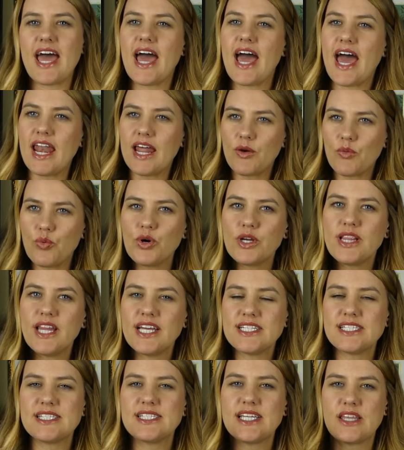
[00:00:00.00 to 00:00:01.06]
And I would
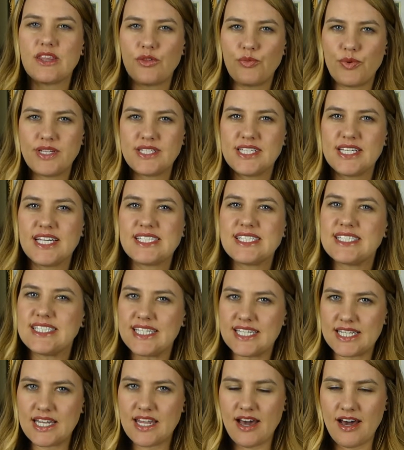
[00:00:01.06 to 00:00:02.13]
like to say the reason I
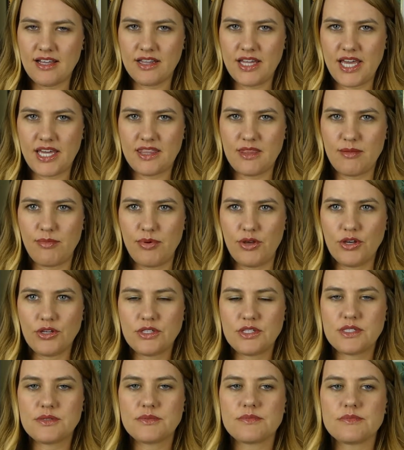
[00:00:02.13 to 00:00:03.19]
did not like the
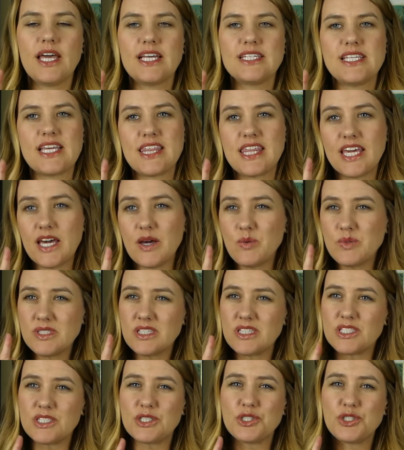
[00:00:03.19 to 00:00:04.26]
books is I think I was a
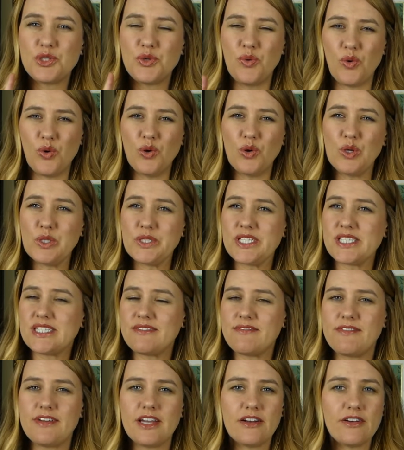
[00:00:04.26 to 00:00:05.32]
little too old. It's
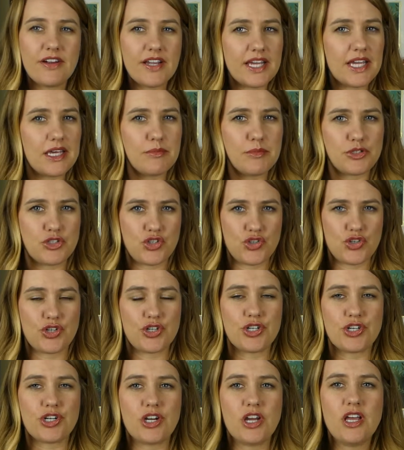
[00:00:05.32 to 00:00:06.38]
very
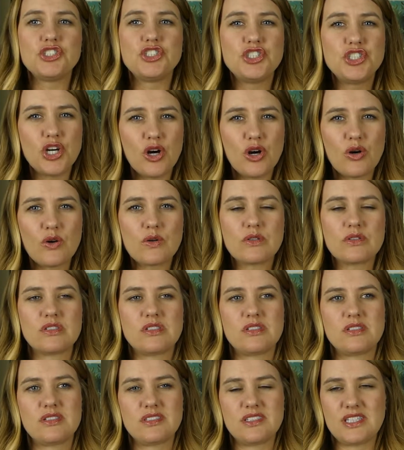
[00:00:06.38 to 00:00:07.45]
immature.
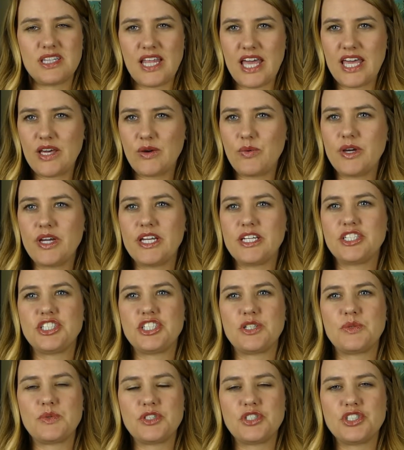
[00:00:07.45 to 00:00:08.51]
Jokes, language,
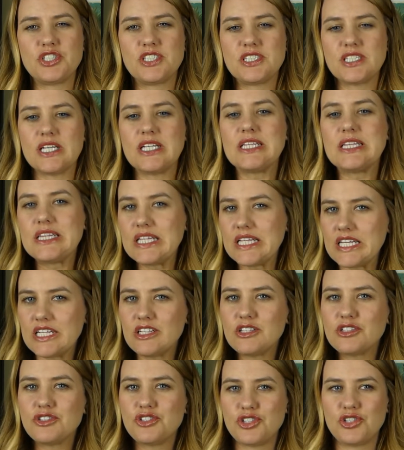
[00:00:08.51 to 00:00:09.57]
it was just a
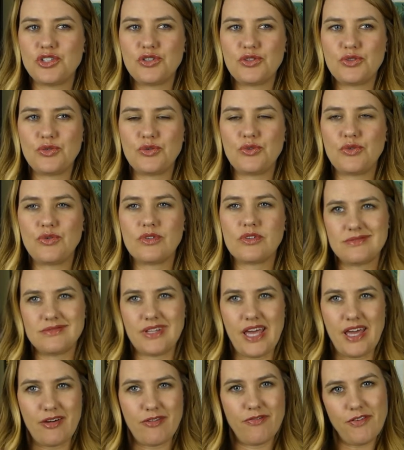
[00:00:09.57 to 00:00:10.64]
little too
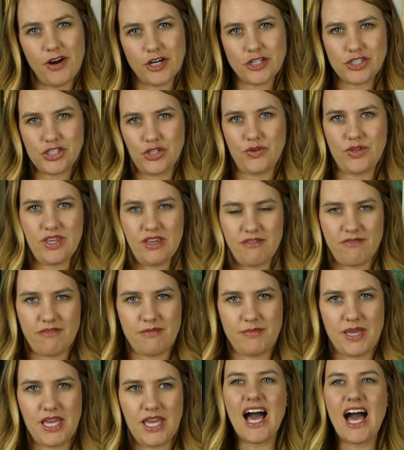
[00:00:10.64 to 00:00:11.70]
like fart jokey for
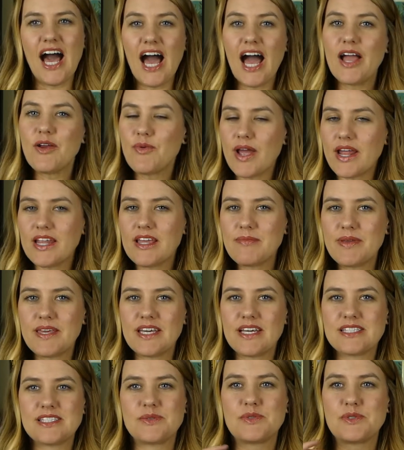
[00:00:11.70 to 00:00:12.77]
me. I read it
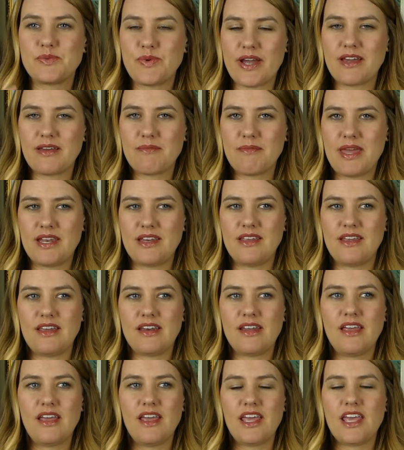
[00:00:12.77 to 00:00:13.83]
because it was
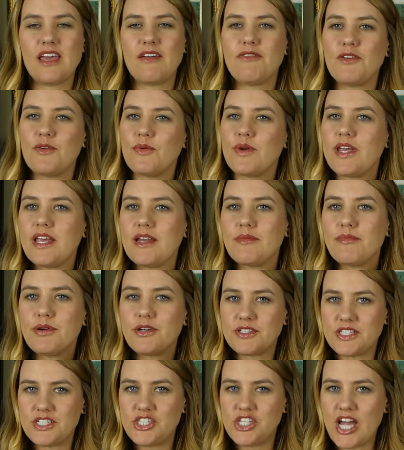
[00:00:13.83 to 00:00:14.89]
recommended. If you read
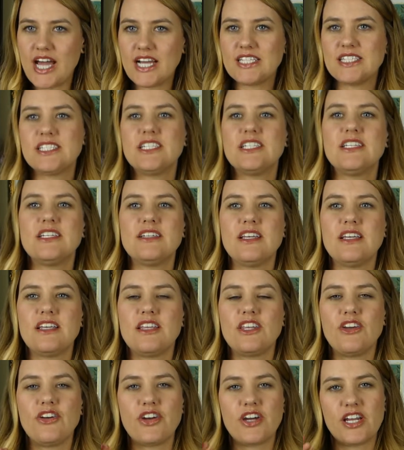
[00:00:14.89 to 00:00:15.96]
Percy Jackson,
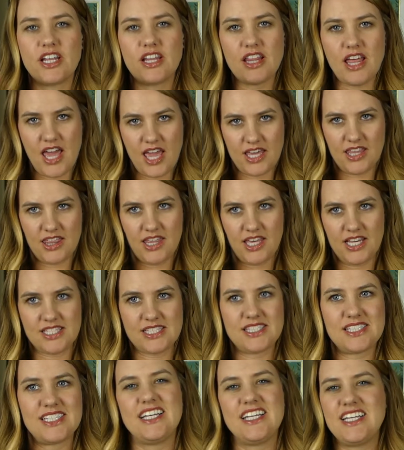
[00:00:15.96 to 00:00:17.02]
you're gonna like
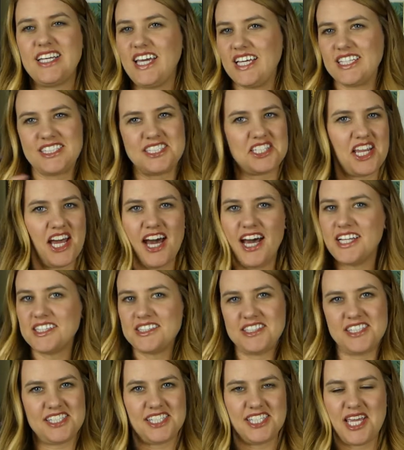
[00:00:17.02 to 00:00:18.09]
this. It's not
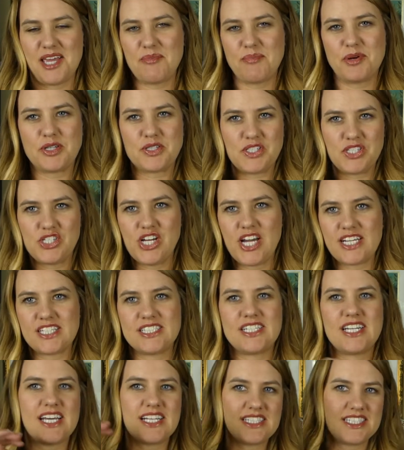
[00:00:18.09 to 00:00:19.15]
the same. Percy
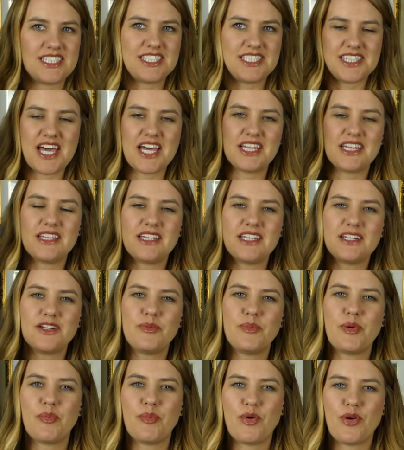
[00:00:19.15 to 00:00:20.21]
Jackson has just that little
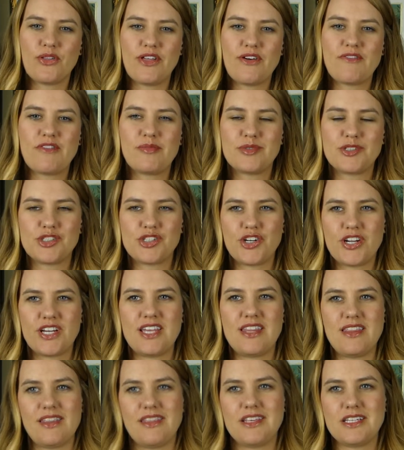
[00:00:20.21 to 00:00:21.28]
bit more level
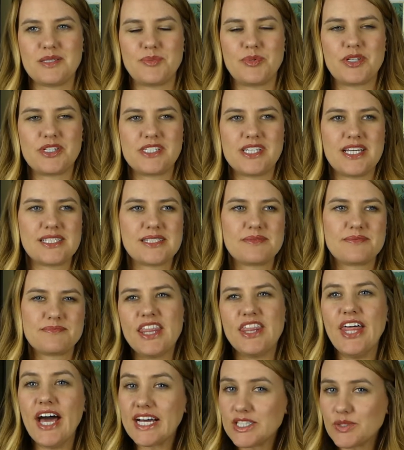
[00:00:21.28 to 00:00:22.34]
maturity than this book does.
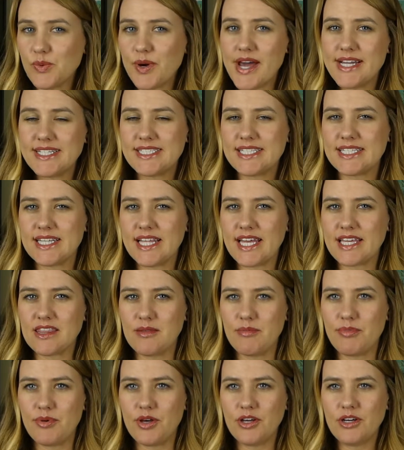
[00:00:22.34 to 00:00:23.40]
That's why I didn't like
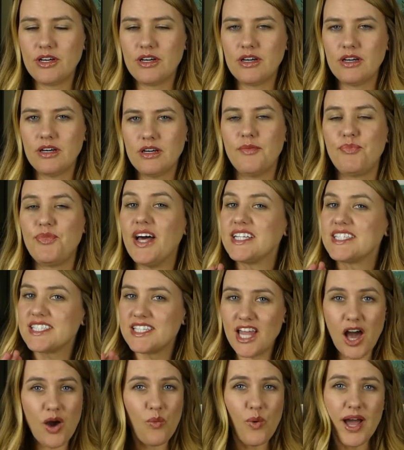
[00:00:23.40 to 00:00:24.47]
the book. That's
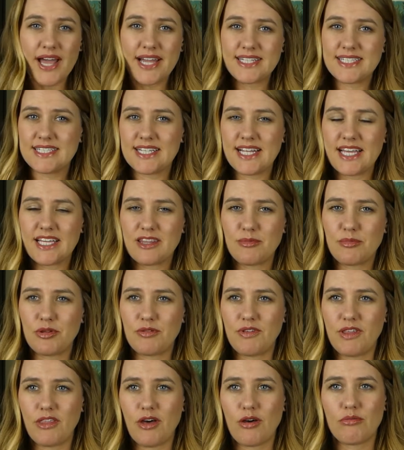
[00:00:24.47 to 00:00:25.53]
not why I didn't like the
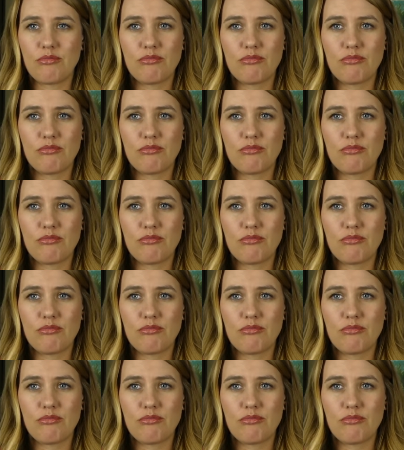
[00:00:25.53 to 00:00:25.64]
movie though.